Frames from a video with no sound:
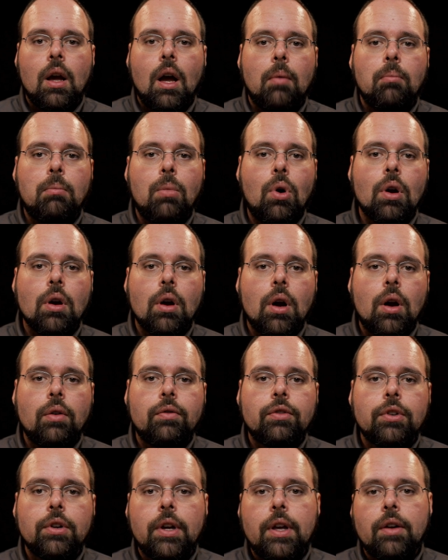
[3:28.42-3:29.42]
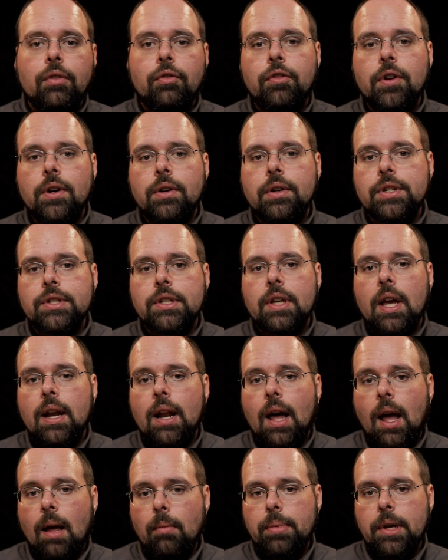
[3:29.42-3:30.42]
Moreover, if focus
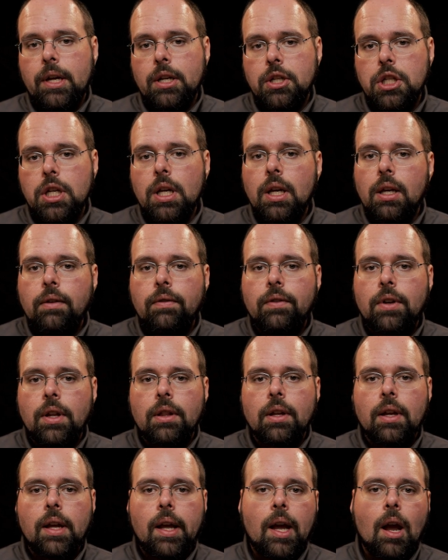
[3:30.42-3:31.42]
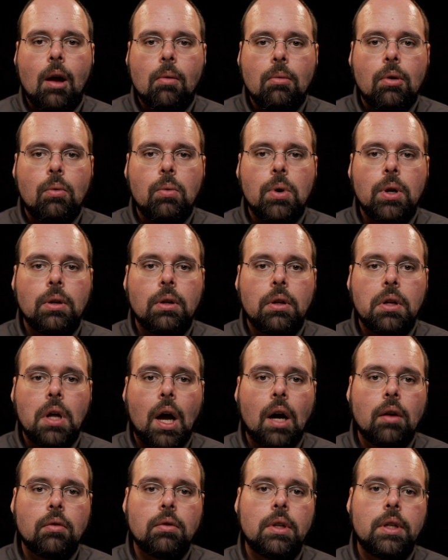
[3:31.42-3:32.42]
cannot be achieved, the camera will
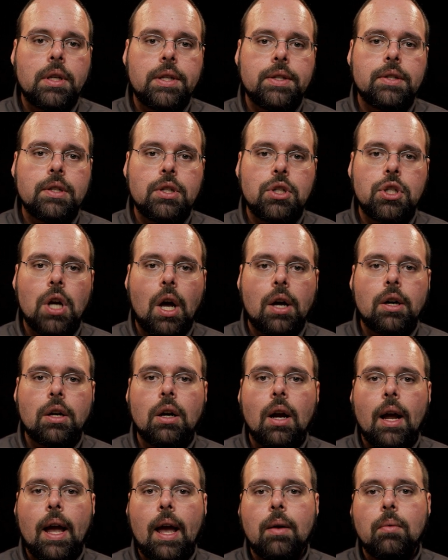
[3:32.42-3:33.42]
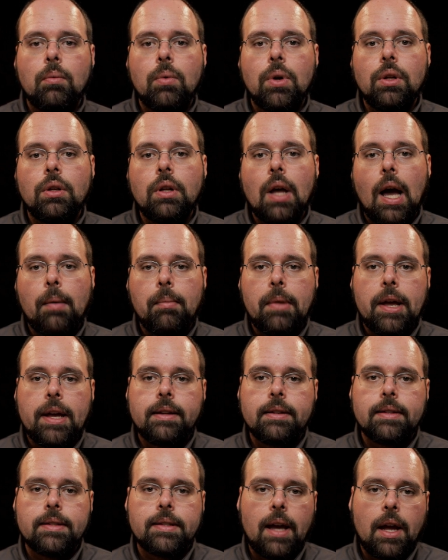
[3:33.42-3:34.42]
not release the shutter and will not
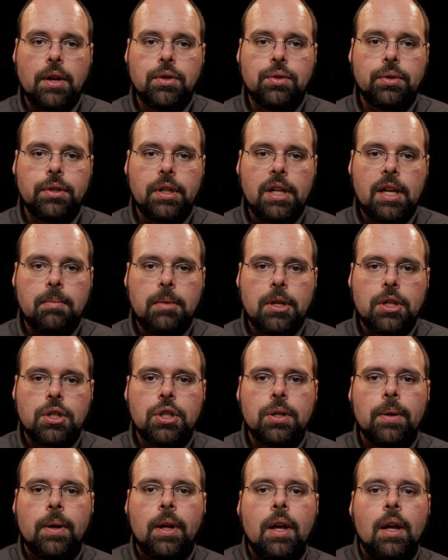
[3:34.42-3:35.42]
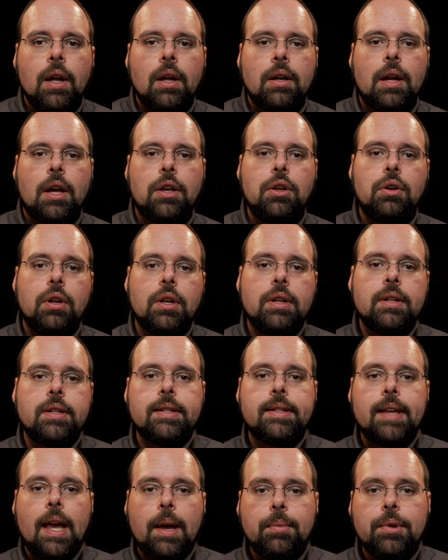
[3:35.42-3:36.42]
make the scheduled image. Now you can
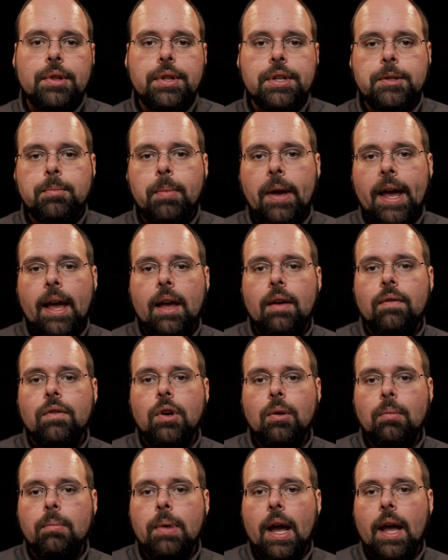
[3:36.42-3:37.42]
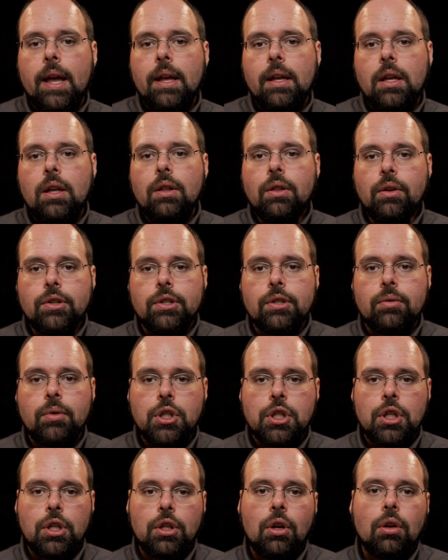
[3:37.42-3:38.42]
disable this behavior by either
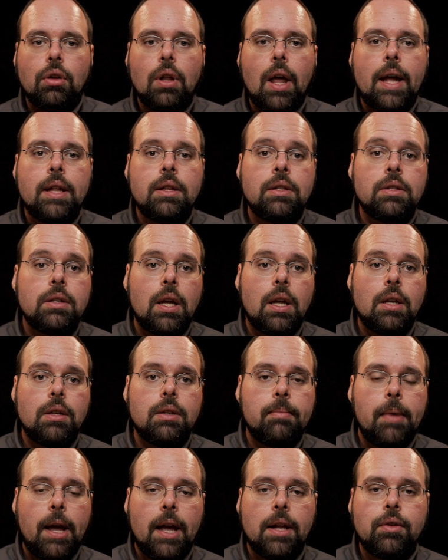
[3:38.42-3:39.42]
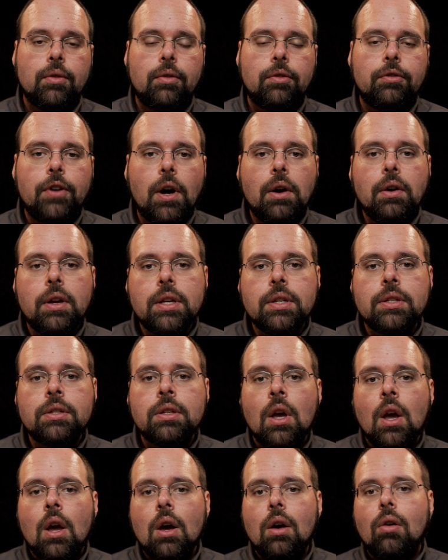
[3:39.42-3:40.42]
switching your lens into manual focus
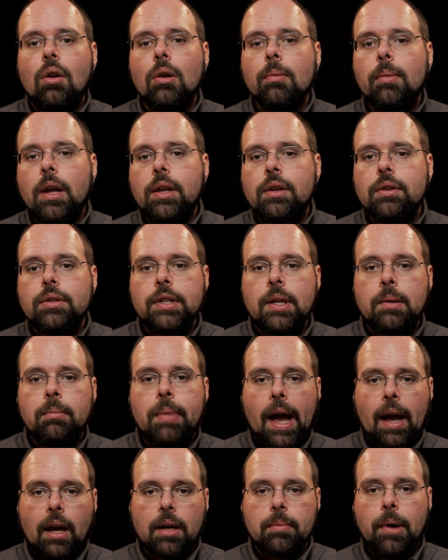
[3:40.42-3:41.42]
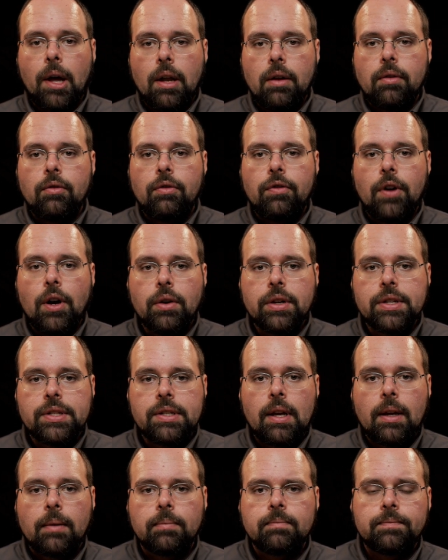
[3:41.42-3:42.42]
or by using back button
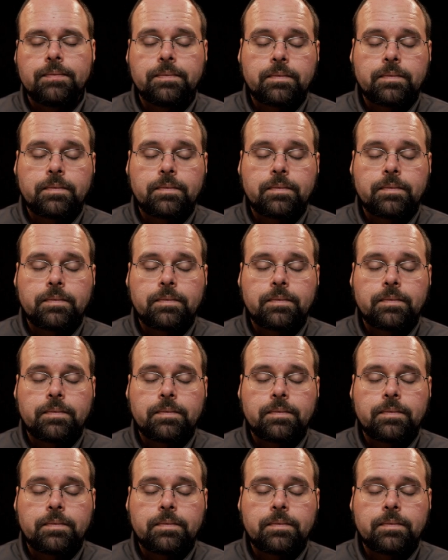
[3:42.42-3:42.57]
focusing.